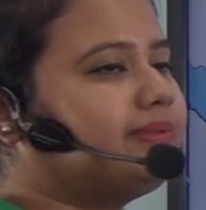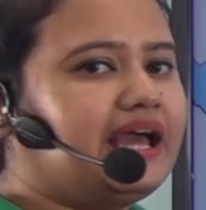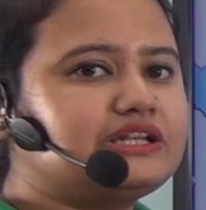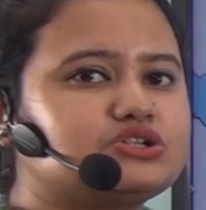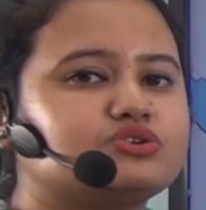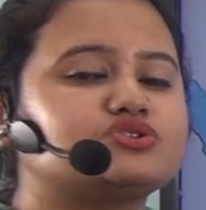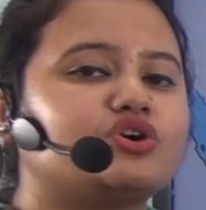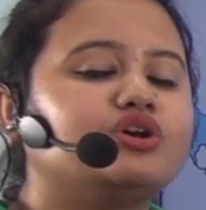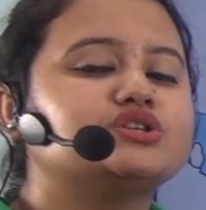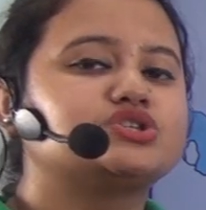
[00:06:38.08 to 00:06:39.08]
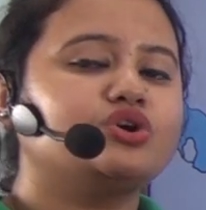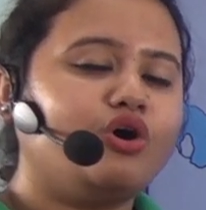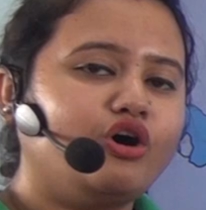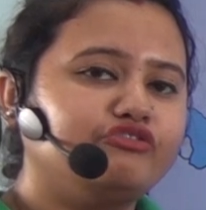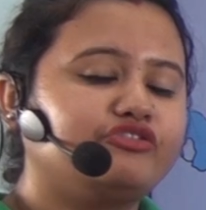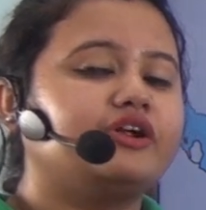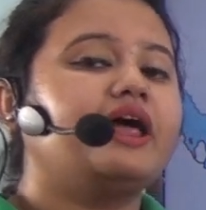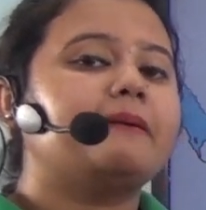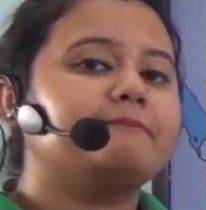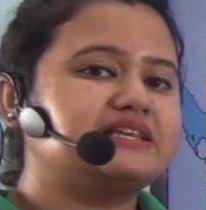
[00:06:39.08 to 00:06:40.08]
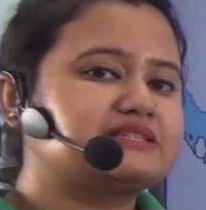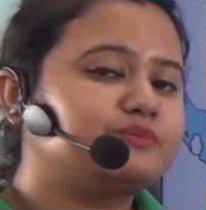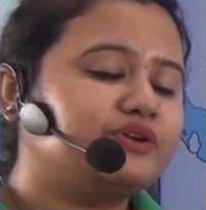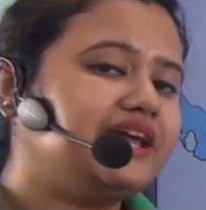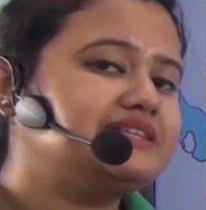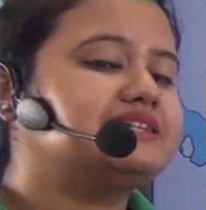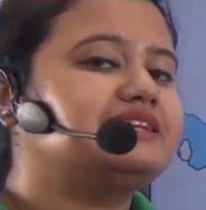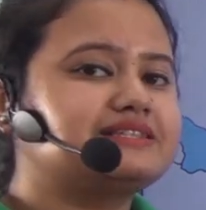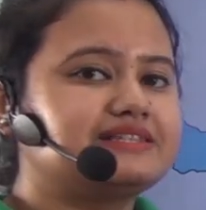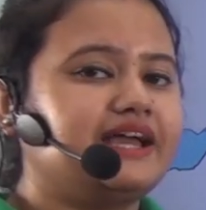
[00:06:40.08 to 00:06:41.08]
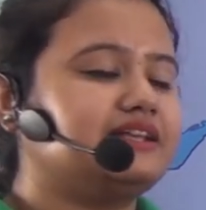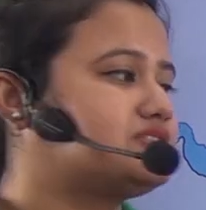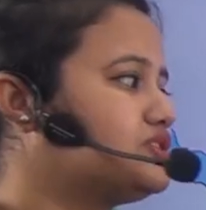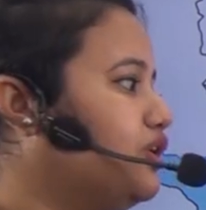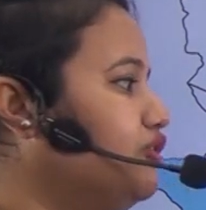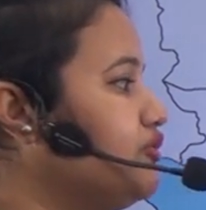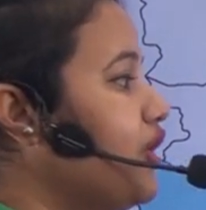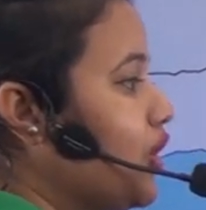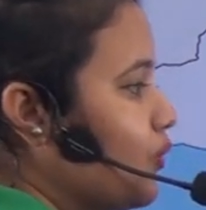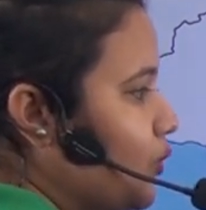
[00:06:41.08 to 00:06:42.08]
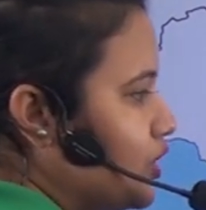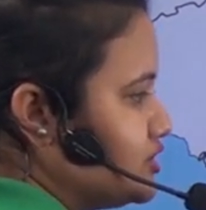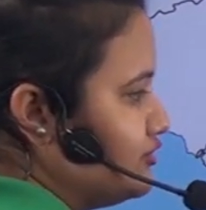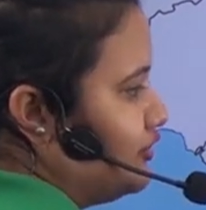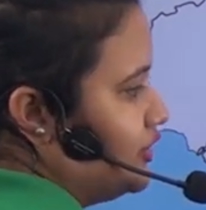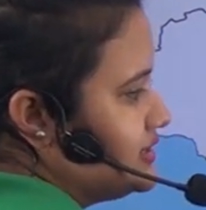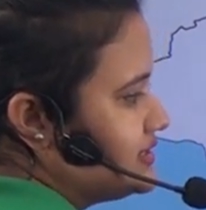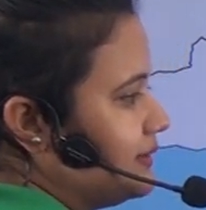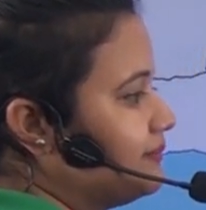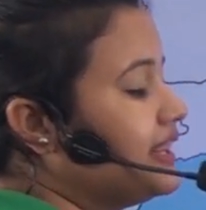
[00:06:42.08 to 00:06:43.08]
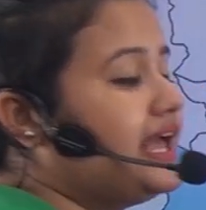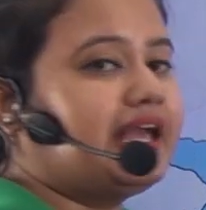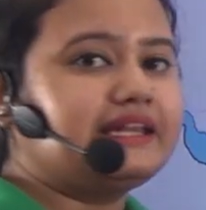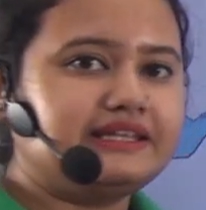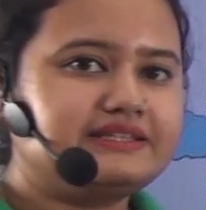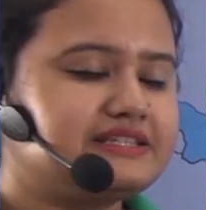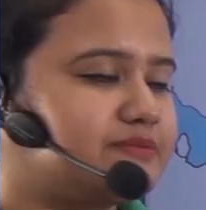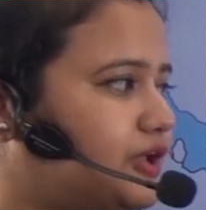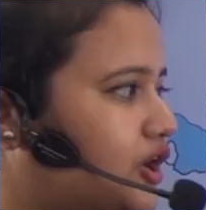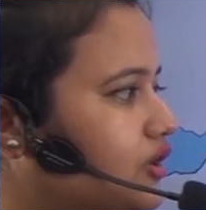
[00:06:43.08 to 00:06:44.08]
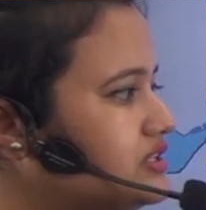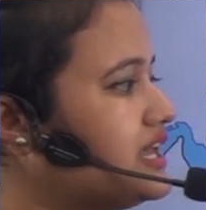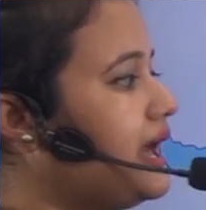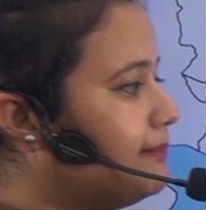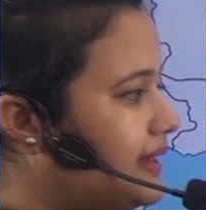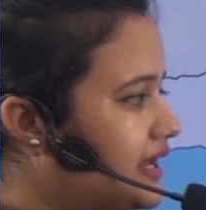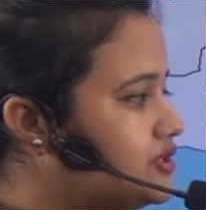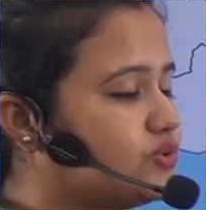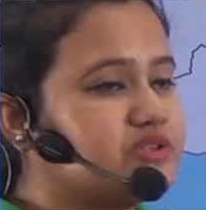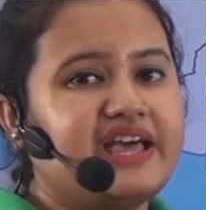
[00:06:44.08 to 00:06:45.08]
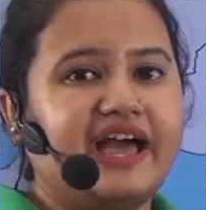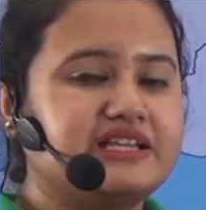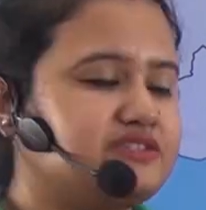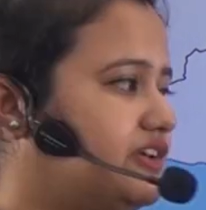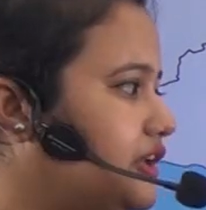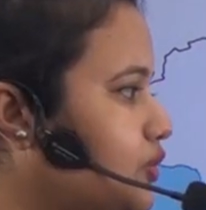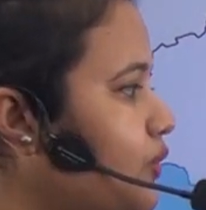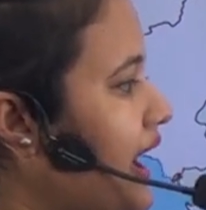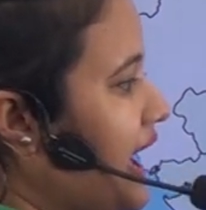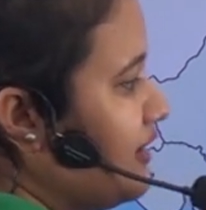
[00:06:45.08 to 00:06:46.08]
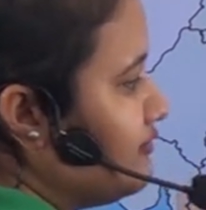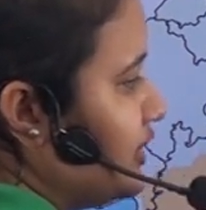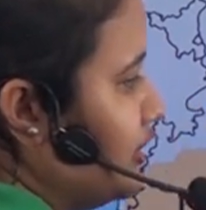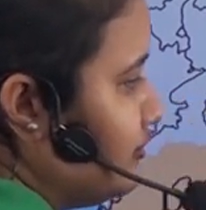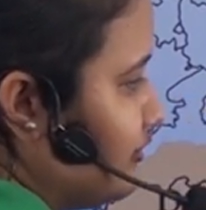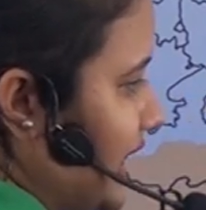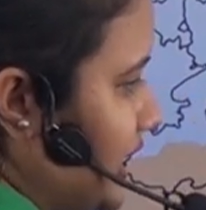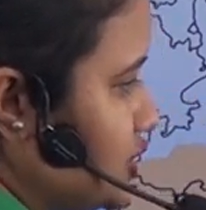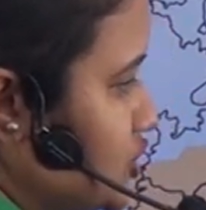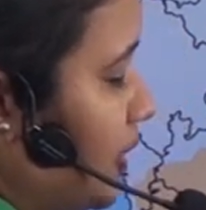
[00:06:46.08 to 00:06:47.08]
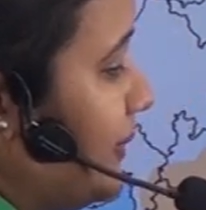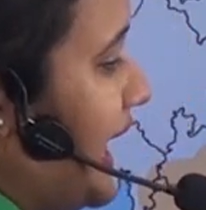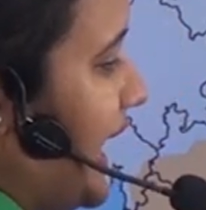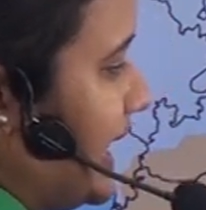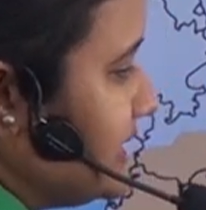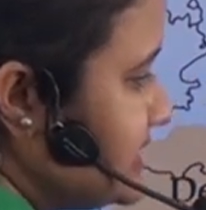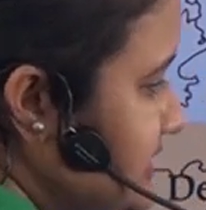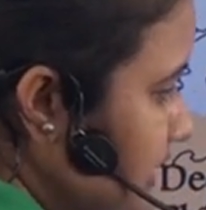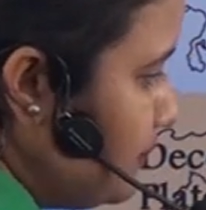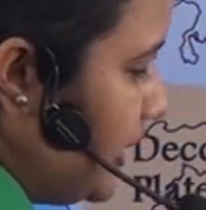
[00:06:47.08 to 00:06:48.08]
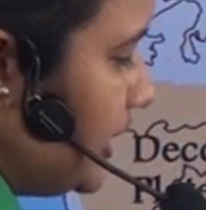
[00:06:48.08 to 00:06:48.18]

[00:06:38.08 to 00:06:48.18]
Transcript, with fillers: Plateaus also offer mesmerizing sights of waterfalls this is because plateaus as we know have a flat top and steep